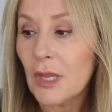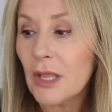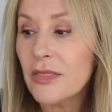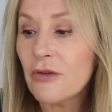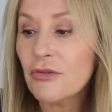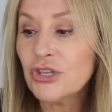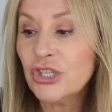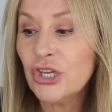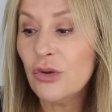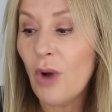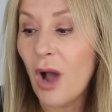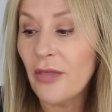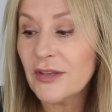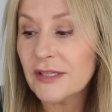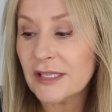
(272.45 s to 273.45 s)
There are 2
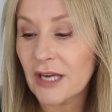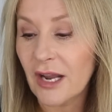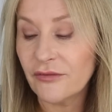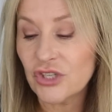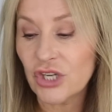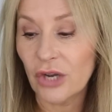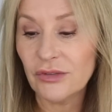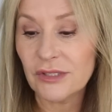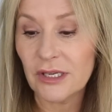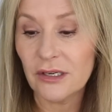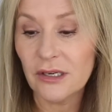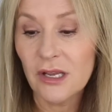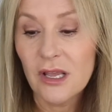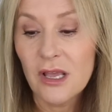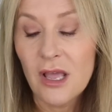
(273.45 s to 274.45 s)
others that I've
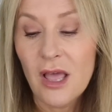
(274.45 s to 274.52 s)
chosen.